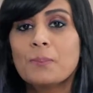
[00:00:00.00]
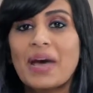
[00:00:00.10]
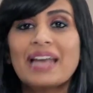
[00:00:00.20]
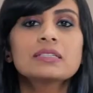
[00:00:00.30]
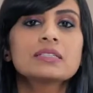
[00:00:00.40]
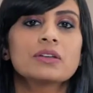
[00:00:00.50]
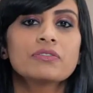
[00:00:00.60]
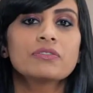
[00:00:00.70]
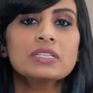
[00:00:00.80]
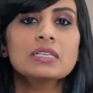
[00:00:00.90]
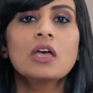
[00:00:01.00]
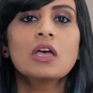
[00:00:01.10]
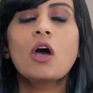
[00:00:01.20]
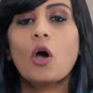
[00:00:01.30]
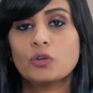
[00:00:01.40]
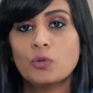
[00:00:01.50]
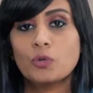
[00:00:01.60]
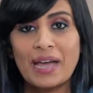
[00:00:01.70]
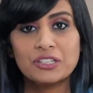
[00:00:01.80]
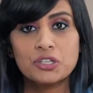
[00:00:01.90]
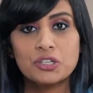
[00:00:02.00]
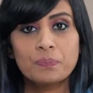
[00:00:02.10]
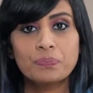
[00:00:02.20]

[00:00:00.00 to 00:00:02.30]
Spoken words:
managed service, AutoPatch.